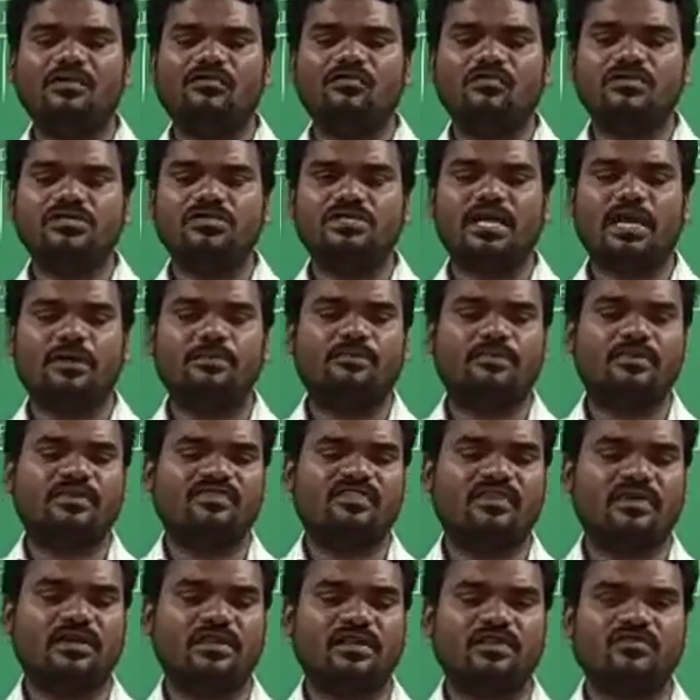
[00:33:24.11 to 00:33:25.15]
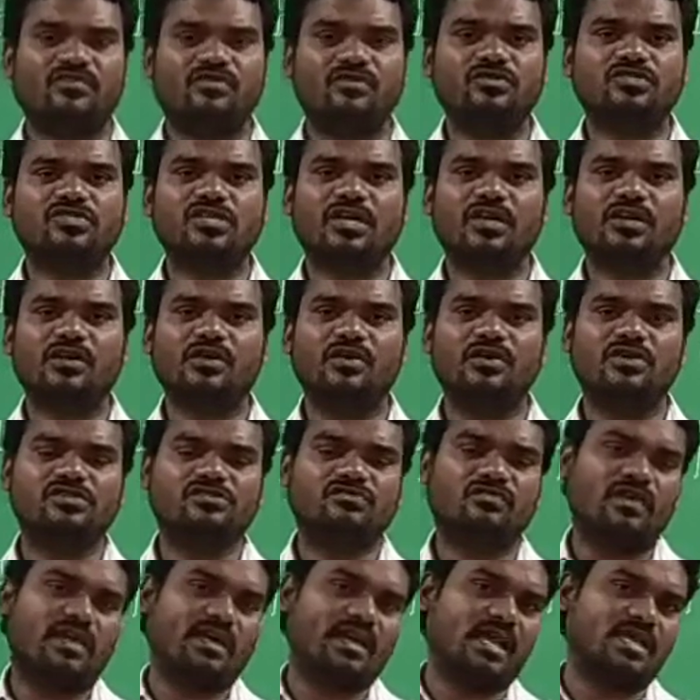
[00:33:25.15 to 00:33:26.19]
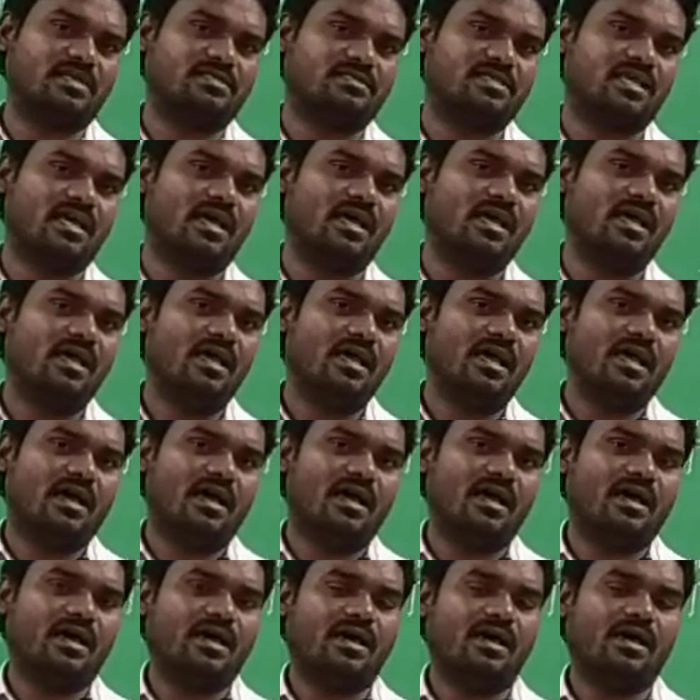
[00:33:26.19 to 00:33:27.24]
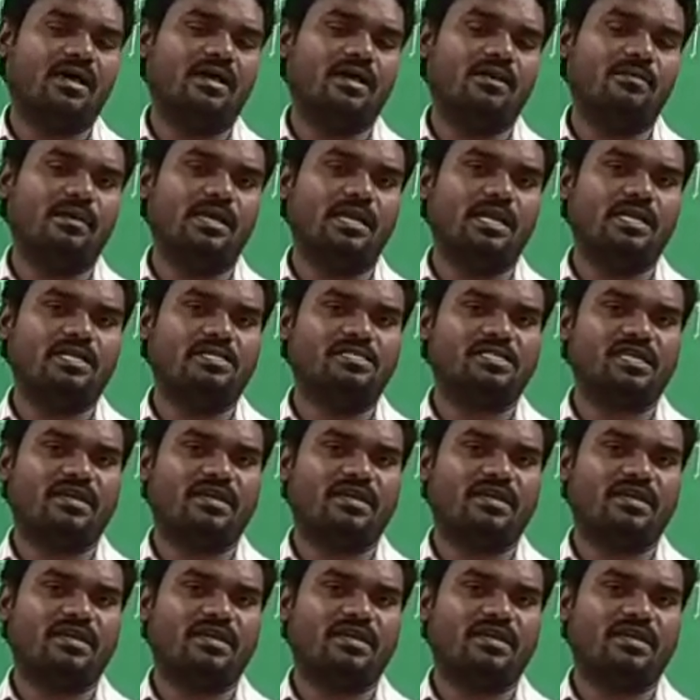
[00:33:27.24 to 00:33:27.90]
which kept for the future use, whereas the remaining